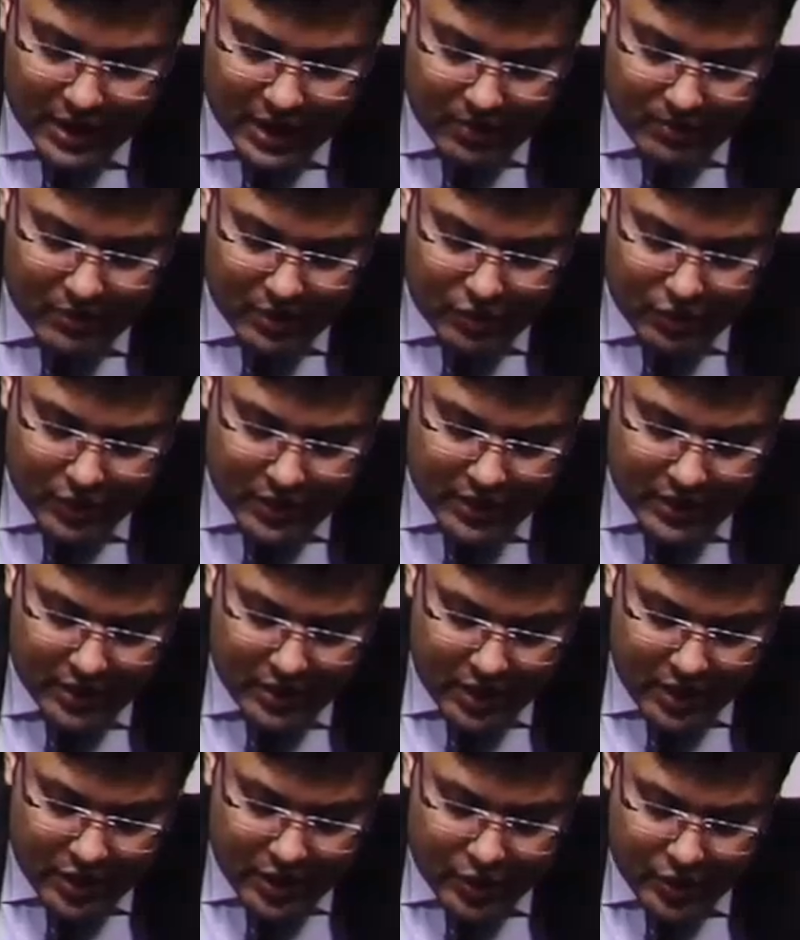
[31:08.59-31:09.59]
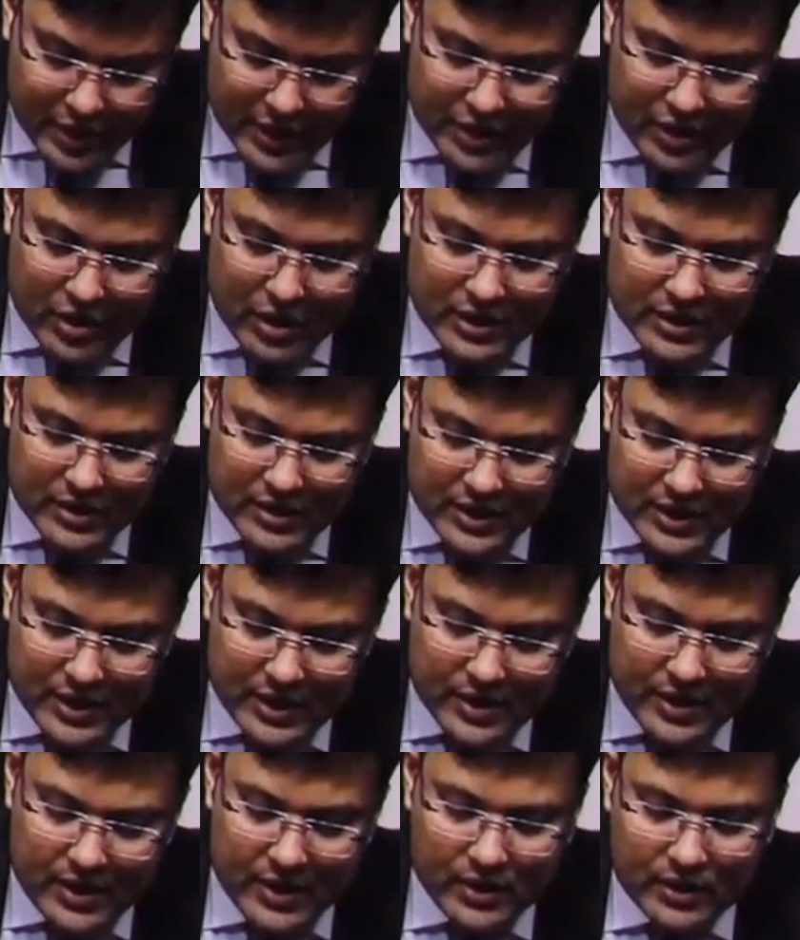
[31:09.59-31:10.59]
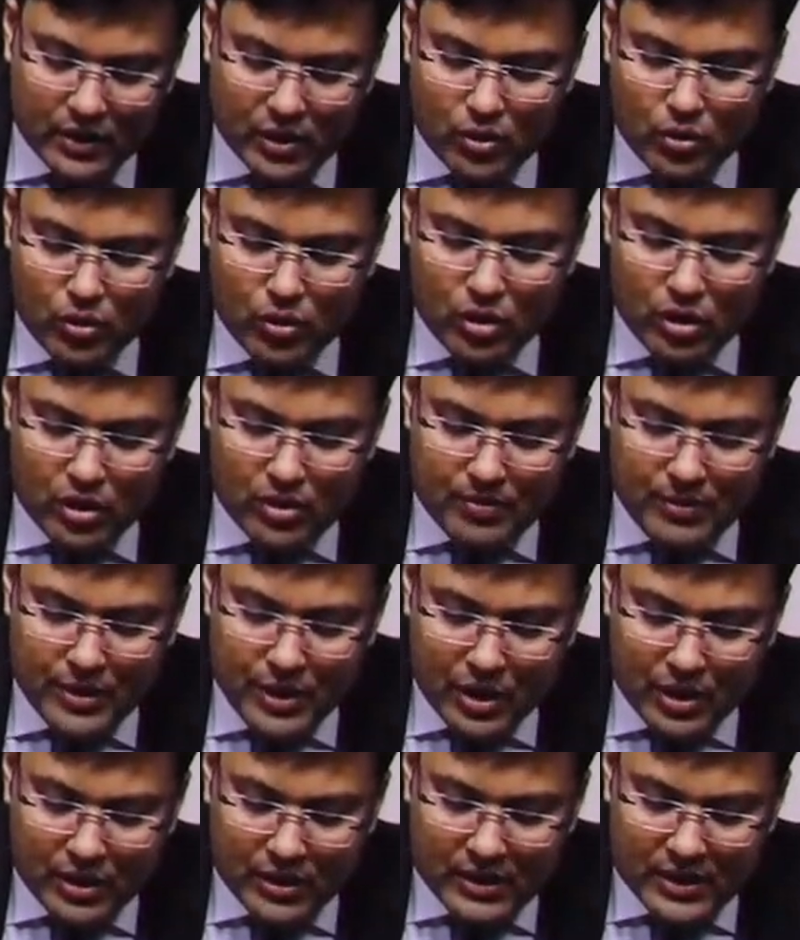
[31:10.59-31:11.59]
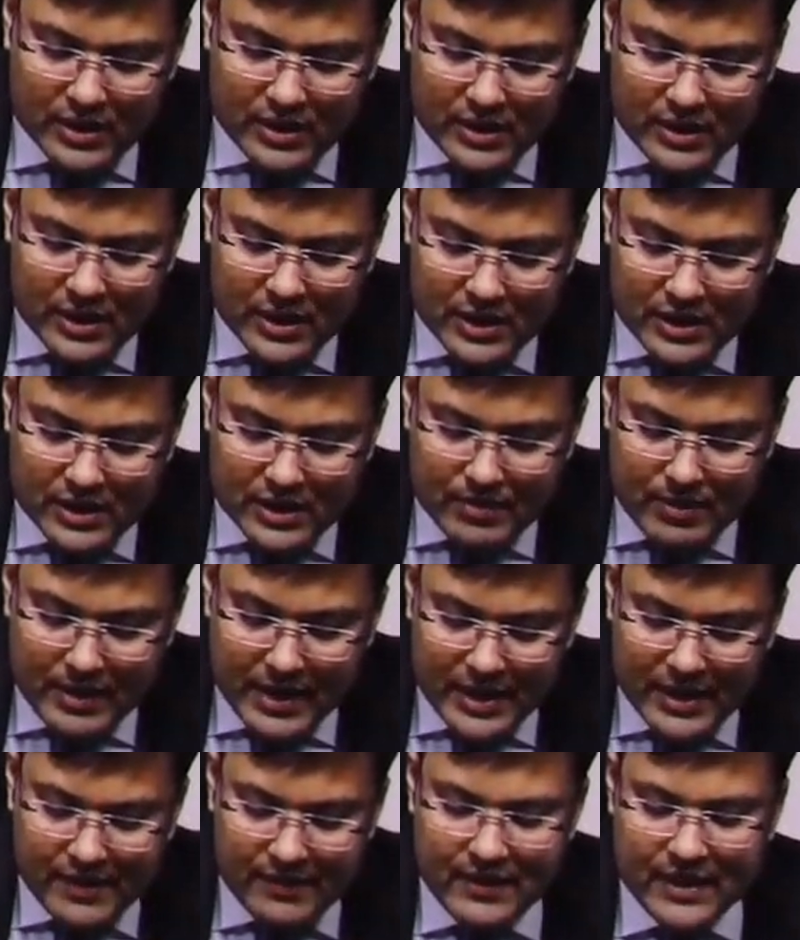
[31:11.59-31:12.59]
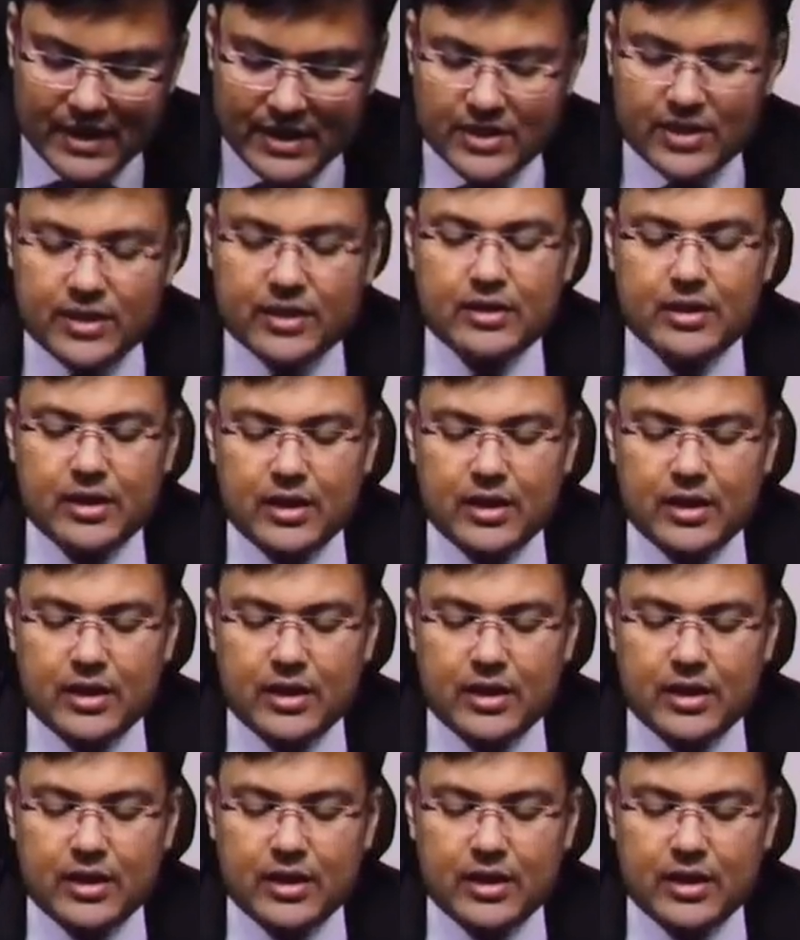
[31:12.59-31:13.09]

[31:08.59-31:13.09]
but what you cannot see the colon beyond this splenic flexure.